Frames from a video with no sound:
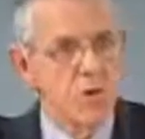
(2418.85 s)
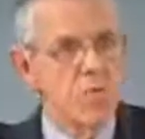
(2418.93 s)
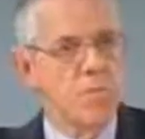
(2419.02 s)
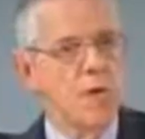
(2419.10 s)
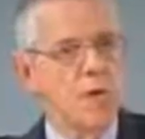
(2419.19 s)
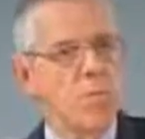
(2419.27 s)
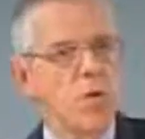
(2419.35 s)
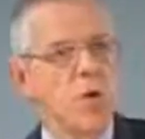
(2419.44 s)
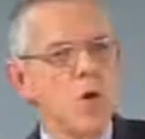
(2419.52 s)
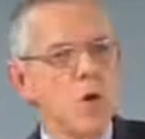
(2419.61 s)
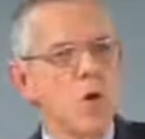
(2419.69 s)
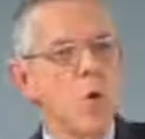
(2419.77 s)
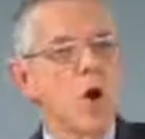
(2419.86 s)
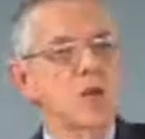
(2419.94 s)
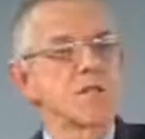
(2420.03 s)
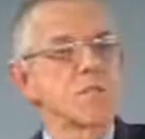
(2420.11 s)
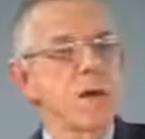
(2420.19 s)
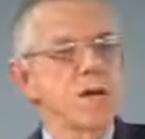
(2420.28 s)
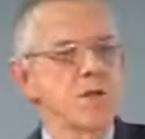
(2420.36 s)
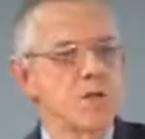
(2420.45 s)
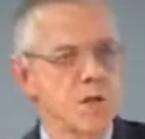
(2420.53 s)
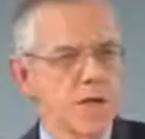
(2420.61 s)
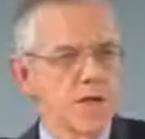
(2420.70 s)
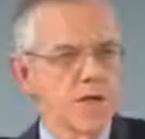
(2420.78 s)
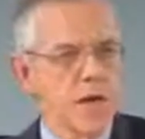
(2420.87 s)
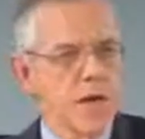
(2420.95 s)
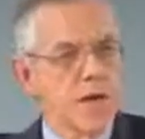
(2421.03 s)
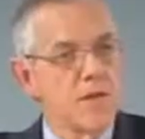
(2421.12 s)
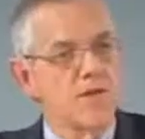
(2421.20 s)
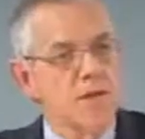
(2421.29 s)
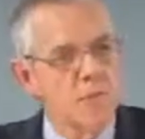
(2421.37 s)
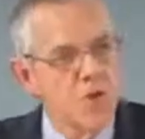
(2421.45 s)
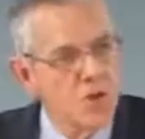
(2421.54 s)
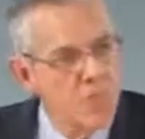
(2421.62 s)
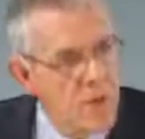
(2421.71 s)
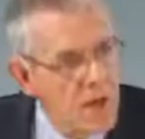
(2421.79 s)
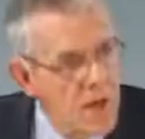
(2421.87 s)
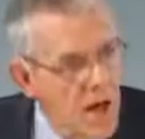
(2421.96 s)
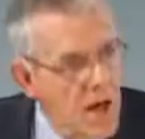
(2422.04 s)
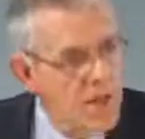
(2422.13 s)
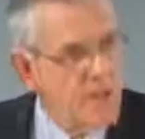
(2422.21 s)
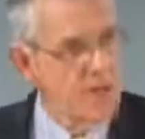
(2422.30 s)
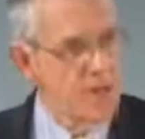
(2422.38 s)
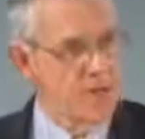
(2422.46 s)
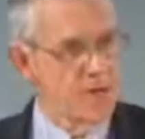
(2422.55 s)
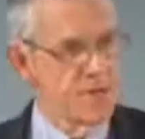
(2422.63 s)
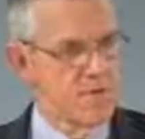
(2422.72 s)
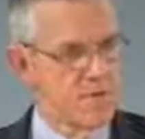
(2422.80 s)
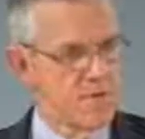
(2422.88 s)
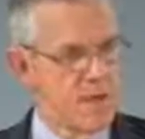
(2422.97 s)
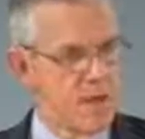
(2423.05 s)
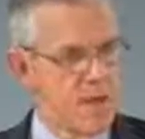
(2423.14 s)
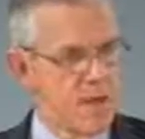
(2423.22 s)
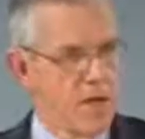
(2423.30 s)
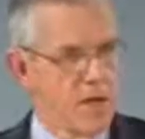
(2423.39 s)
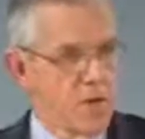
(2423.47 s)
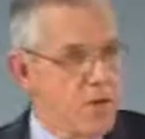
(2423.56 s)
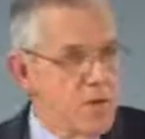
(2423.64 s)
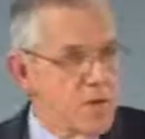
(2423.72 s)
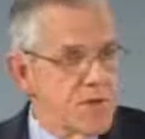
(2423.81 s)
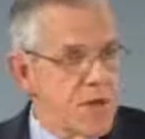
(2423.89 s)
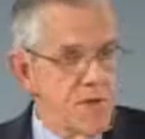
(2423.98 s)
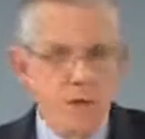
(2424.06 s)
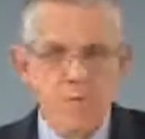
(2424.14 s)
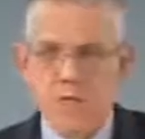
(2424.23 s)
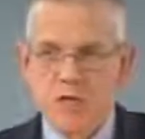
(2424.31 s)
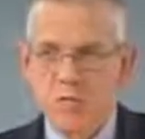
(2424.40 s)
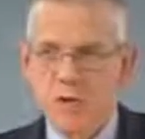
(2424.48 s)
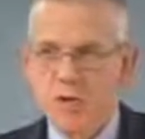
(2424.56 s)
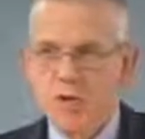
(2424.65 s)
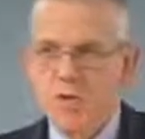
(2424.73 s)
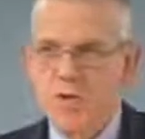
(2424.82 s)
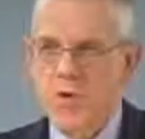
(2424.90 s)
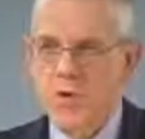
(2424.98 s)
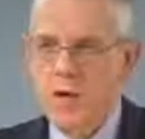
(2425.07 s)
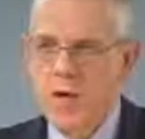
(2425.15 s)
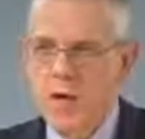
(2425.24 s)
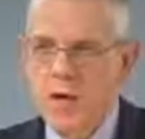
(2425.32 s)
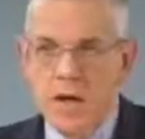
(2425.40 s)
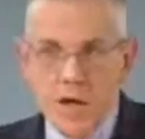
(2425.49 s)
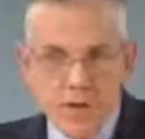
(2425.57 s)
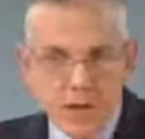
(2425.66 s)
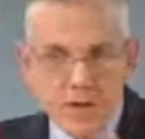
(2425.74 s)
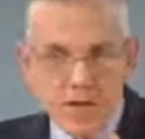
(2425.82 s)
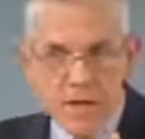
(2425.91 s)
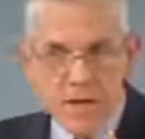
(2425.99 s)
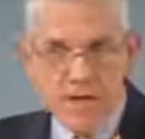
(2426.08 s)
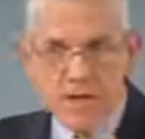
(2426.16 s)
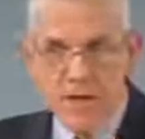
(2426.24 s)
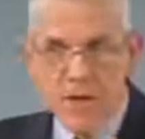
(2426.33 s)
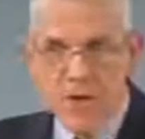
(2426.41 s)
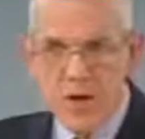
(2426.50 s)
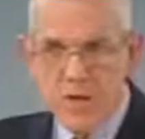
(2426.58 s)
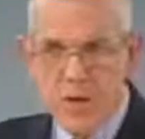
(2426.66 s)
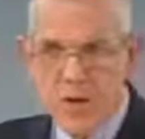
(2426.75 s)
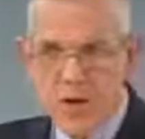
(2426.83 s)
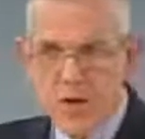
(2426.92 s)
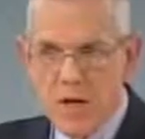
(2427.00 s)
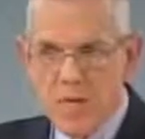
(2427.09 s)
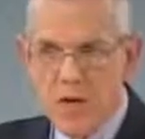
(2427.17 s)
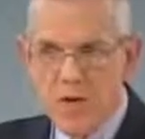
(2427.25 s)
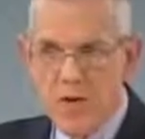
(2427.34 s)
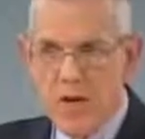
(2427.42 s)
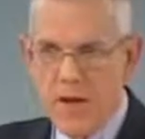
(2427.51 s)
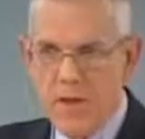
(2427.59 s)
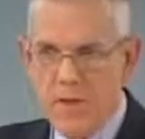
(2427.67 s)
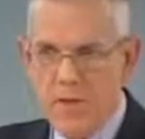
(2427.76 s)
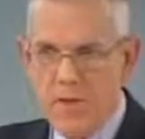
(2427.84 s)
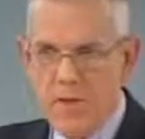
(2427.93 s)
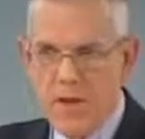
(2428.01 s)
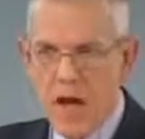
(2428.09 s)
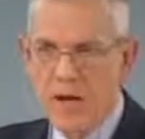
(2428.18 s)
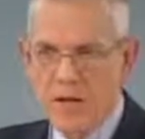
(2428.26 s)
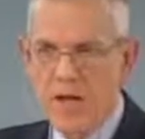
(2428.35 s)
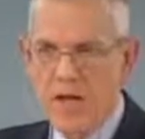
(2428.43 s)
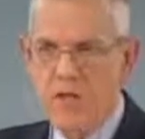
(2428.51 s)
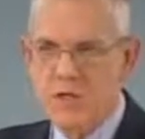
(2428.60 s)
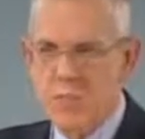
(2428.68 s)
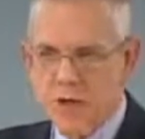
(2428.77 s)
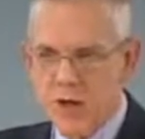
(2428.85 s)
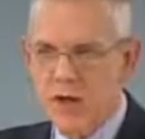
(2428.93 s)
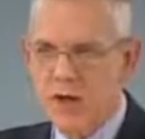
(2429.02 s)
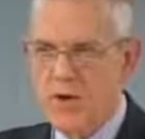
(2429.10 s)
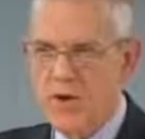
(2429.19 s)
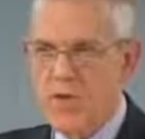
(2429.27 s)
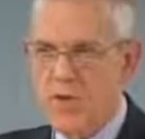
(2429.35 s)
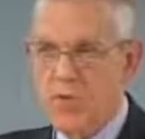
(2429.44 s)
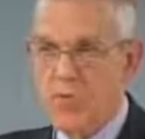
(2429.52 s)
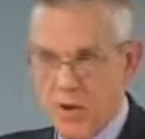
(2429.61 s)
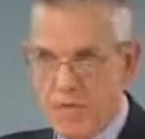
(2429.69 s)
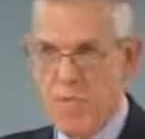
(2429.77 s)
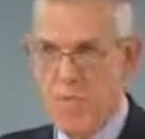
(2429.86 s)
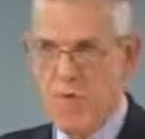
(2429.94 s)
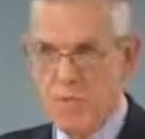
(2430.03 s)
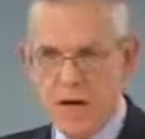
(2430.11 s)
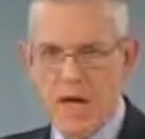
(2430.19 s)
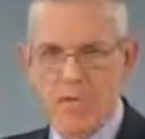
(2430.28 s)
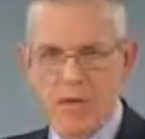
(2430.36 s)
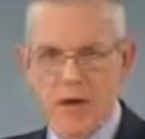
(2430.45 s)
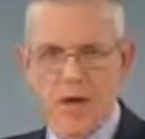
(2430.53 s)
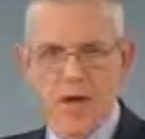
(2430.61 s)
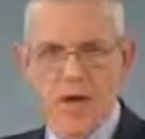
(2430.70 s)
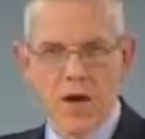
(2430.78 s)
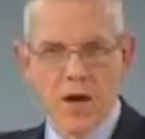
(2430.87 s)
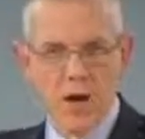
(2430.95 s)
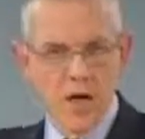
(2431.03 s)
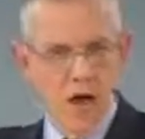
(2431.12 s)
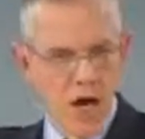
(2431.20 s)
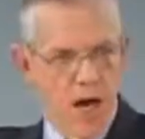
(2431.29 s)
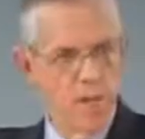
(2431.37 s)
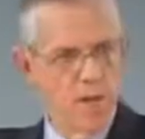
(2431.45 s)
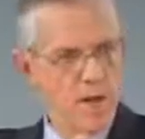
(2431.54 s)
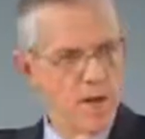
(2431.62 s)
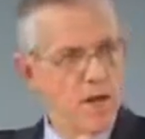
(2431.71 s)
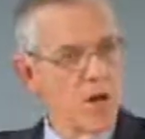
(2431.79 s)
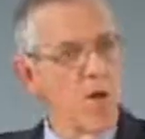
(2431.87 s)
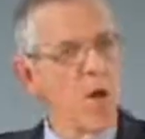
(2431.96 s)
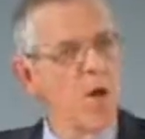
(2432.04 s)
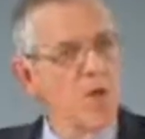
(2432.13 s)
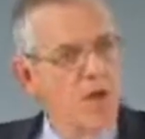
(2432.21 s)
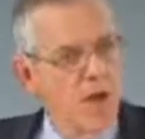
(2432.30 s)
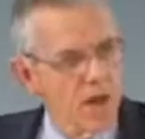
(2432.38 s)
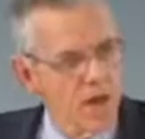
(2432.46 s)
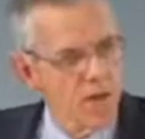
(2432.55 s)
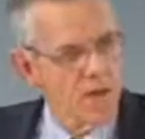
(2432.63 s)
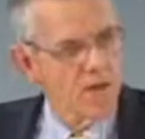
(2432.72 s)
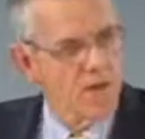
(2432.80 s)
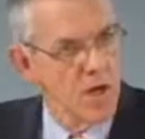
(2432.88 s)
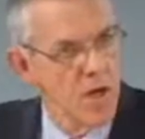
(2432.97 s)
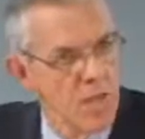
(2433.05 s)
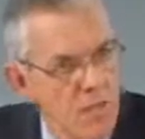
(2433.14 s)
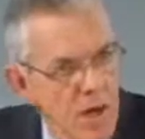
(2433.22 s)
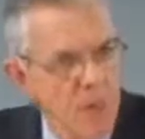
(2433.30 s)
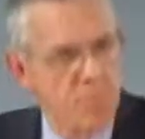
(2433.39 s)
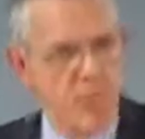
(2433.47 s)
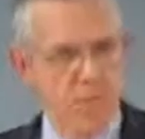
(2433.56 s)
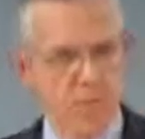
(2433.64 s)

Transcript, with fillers: people who are specialists in some of your methodologies. So you can say something's peer reviewed, it doesn't necessarily mean credibility. Not unless the peers who reviewed the paper are competent in all the areas of the paper.